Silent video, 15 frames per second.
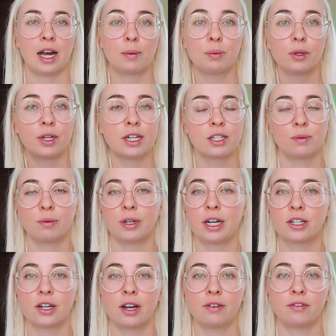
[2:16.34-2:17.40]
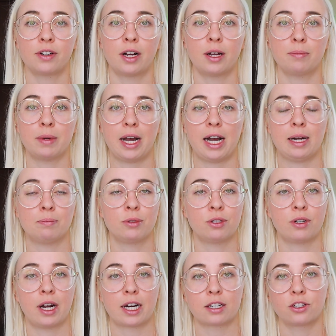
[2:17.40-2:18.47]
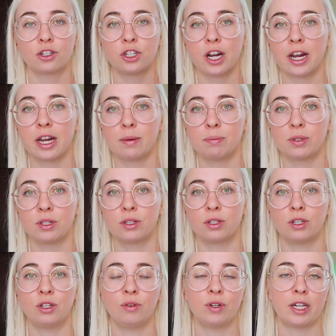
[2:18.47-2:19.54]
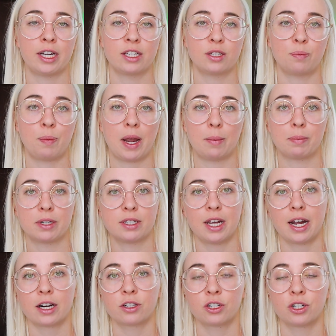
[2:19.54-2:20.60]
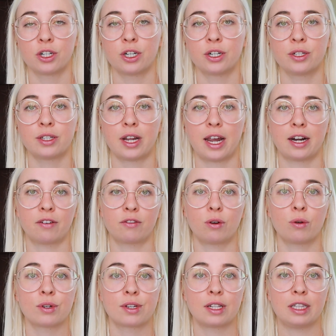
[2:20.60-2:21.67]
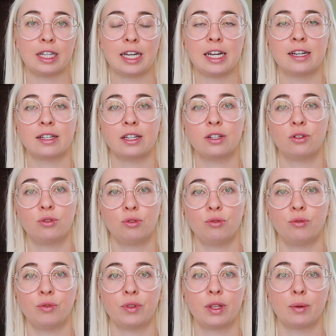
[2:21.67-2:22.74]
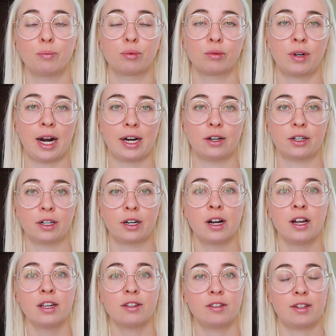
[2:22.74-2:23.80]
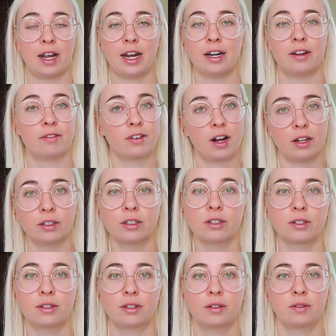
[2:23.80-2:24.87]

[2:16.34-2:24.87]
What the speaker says: I pulled inspiration from abstract shapes, utilized paper textures, and of course leaned into the brighter side of colors.